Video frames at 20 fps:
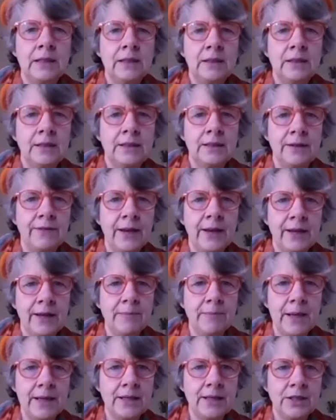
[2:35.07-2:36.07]
let's see if I can
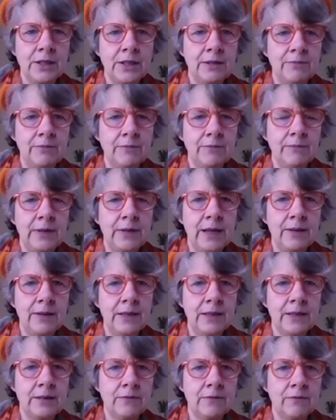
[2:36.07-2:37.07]
manage to get
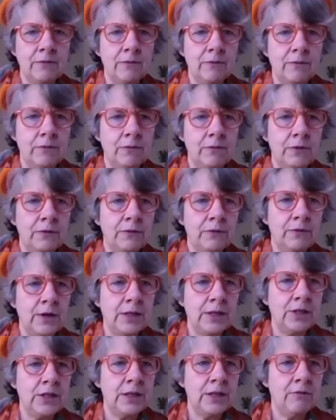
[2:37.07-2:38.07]
this
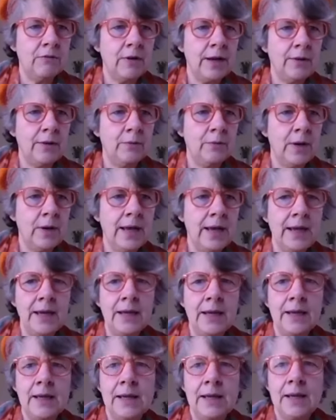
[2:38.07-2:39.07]
refreshed in the right
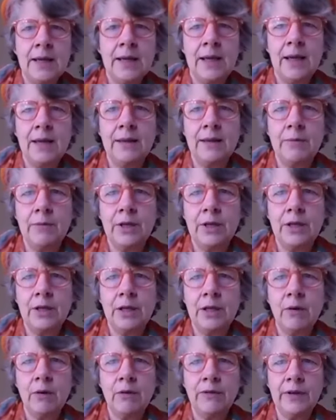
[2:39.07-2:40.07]
way. And then we're going
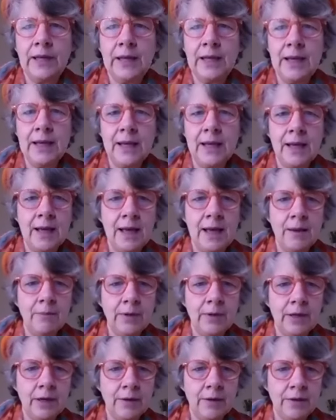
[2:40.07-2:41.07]
to go over here and
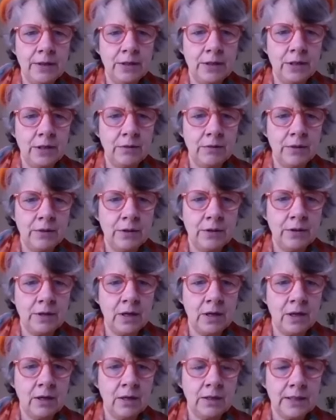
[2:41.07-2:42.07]
we're going to
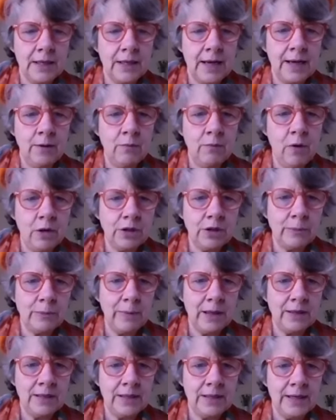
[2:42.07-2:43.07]
start a watch
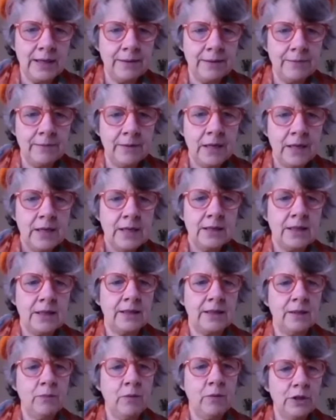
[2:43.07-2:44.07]
party. Start
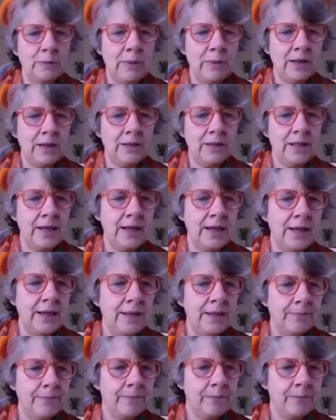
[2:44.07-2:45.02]
a watch party.